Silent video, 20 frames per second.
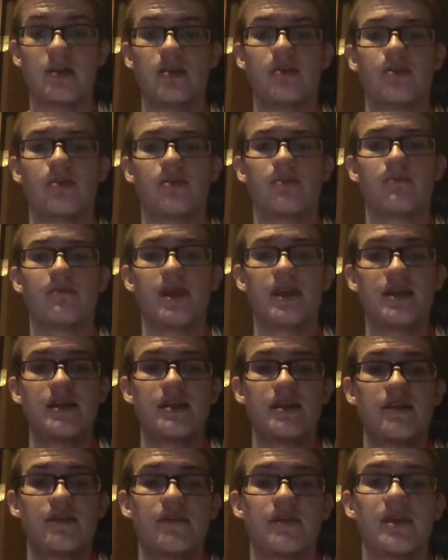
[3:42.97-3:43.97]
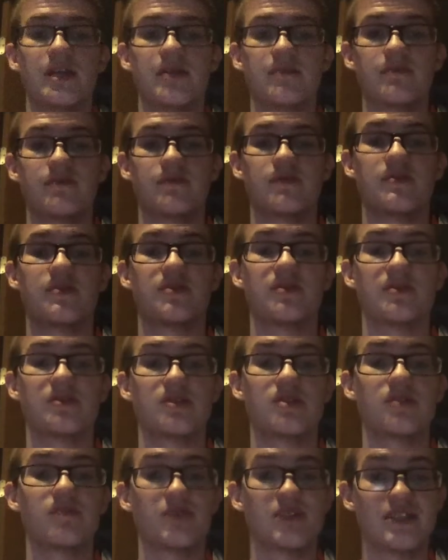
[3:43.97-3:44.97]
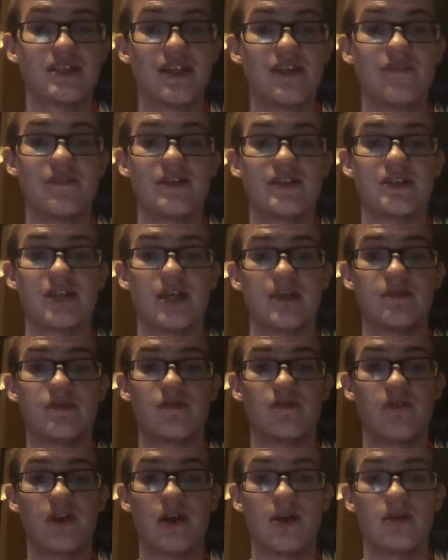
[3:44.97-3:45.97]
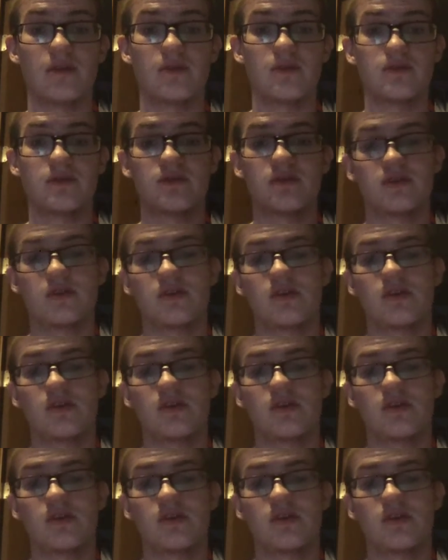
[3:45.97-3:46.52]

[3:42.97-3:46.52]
there are many different names for specific types of fouls.